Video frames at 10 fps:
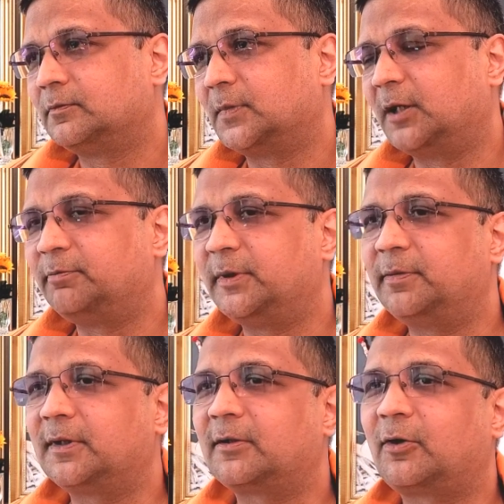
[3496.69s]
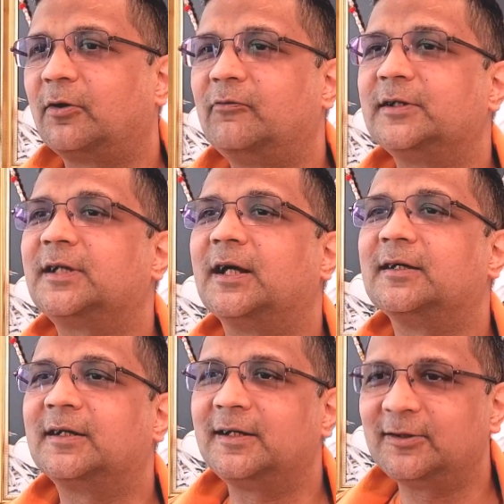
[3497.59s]
And people are always
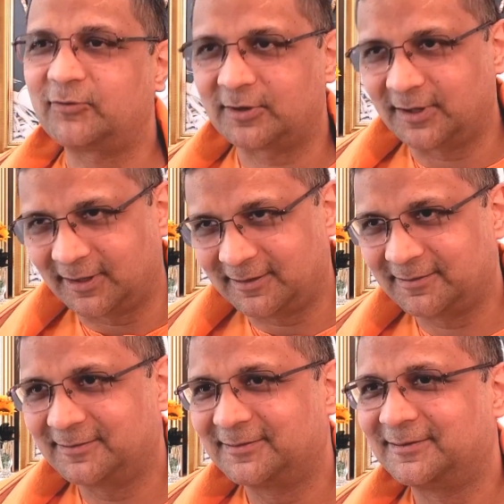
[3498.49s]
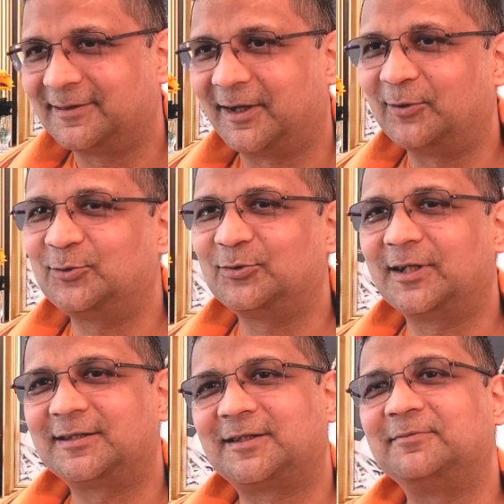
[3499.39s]
hankering for that. How to
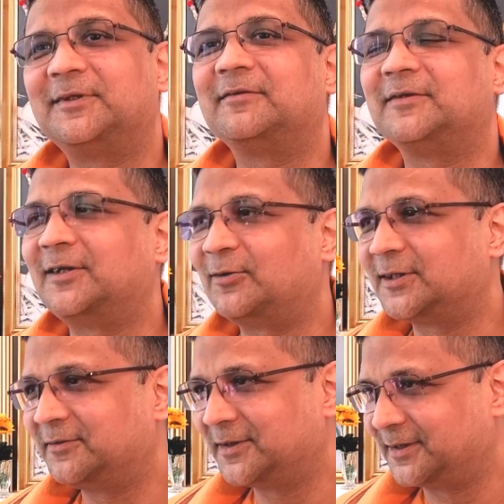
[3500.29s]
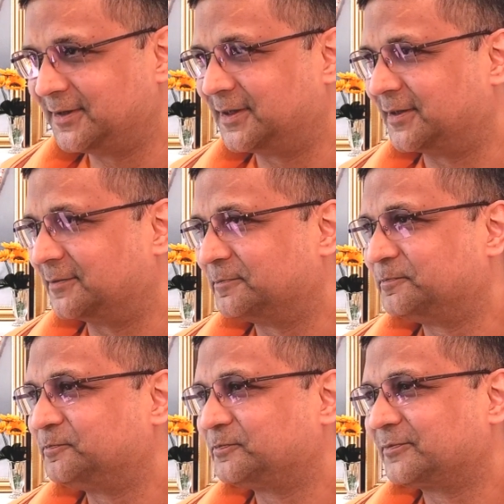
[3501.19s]
get something without giving anything.
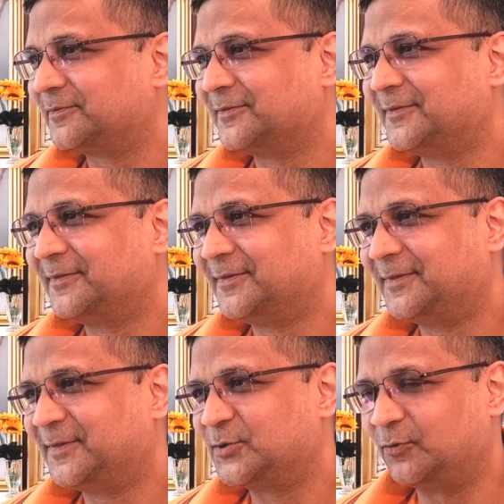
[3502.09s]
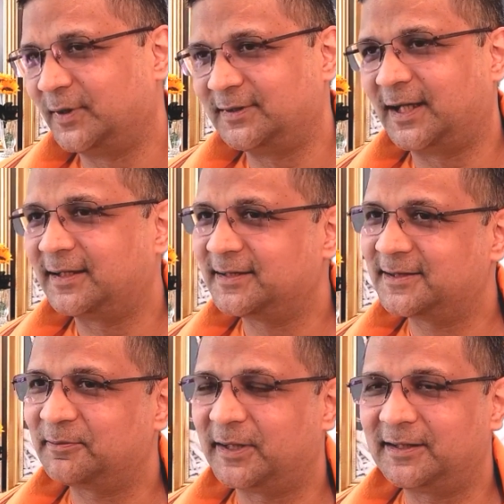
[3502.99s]
So when that is
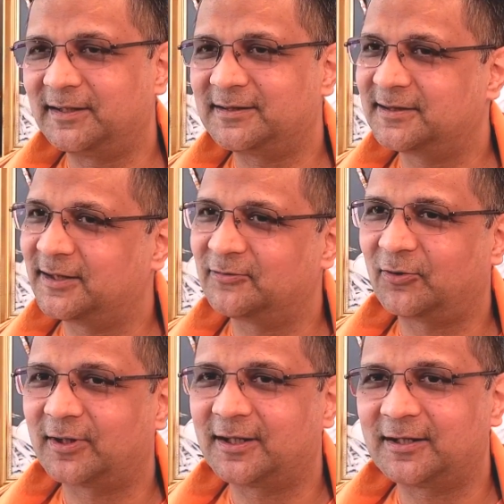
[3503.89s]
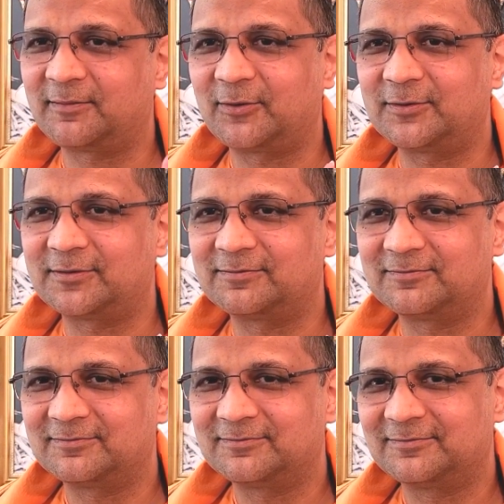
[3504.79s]
the mental state, forget about
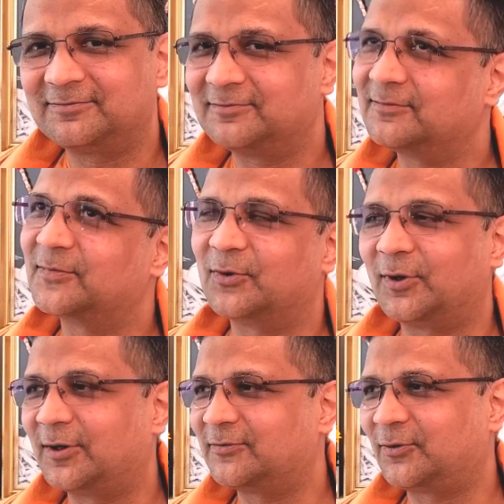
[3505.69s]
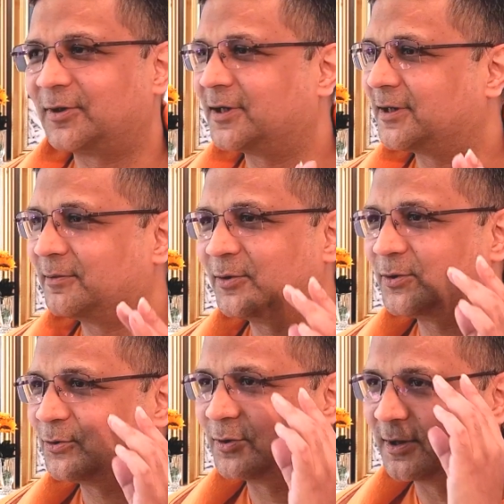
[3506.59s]
God, forget
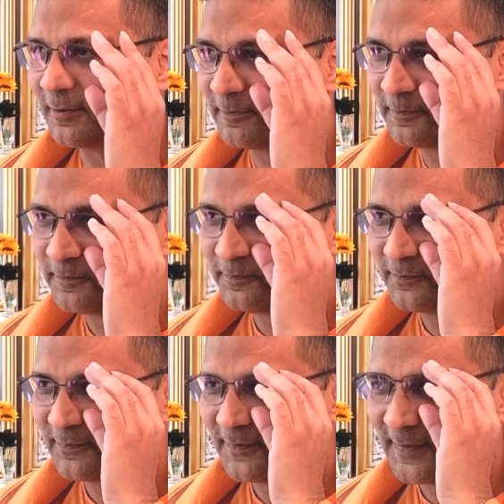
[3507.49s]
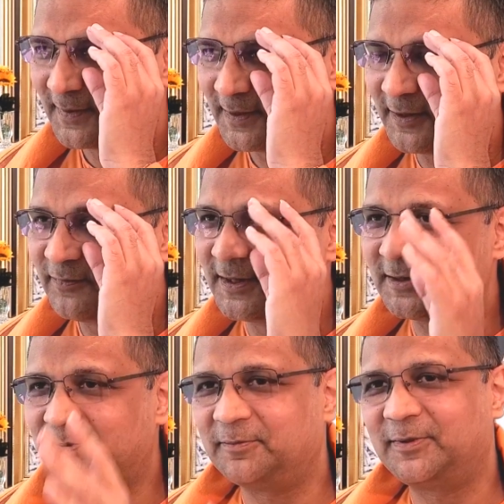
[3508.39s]
about yoga. If these
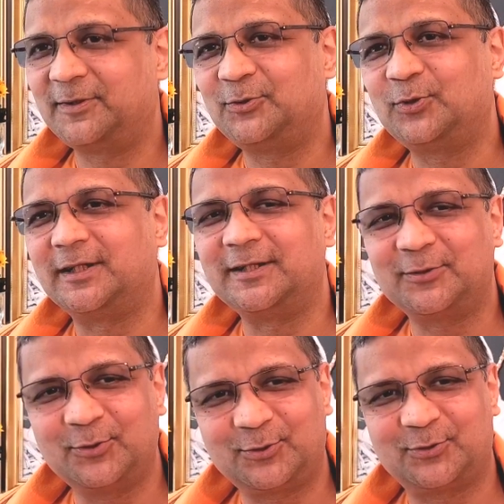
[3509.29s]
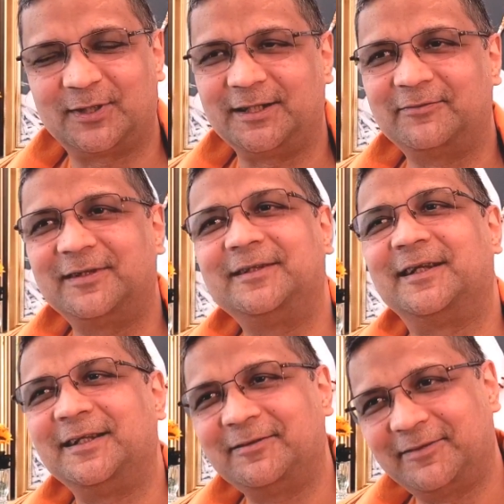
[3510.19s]
people do any good to anyone in
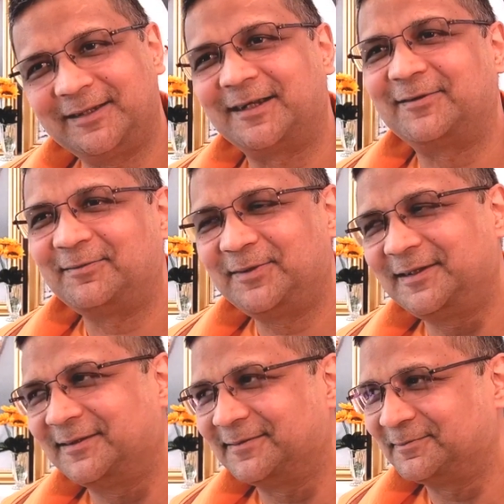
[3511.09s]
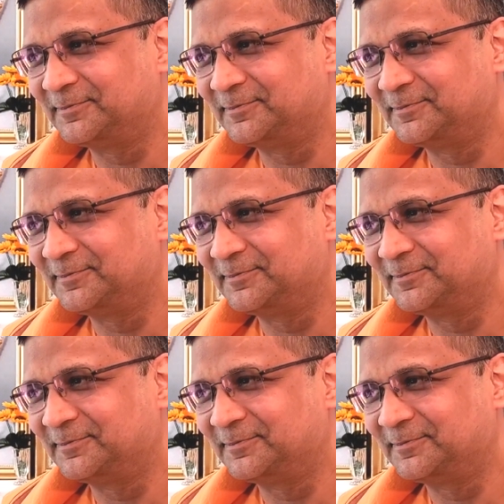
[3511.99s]
any way, that will be,